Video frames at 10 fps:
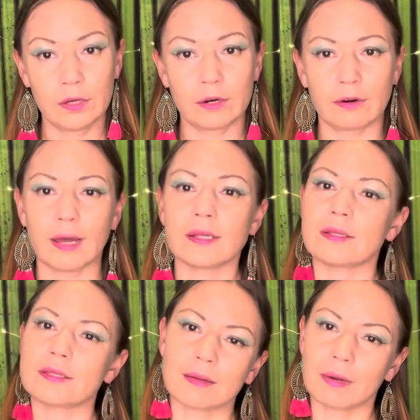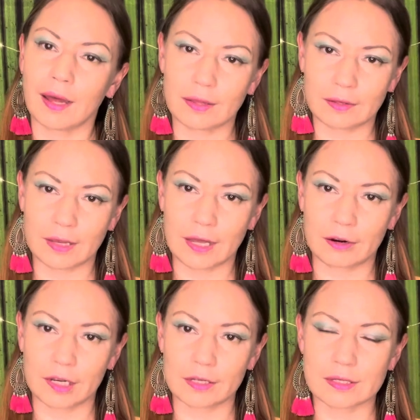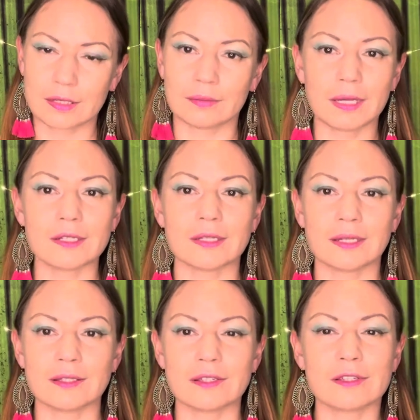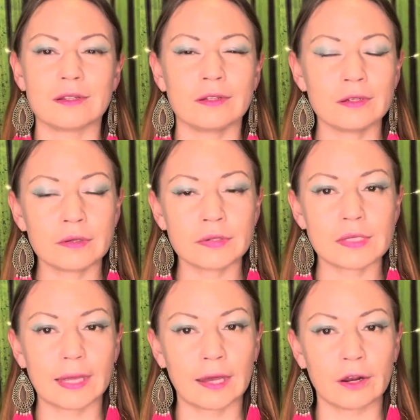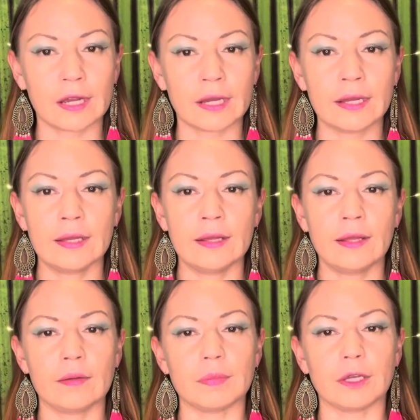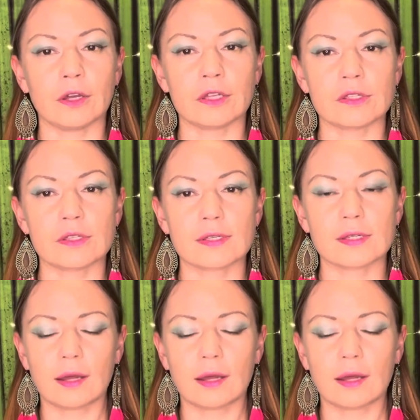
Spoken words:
right, in some other areas. And I'm getting that this is a little scary because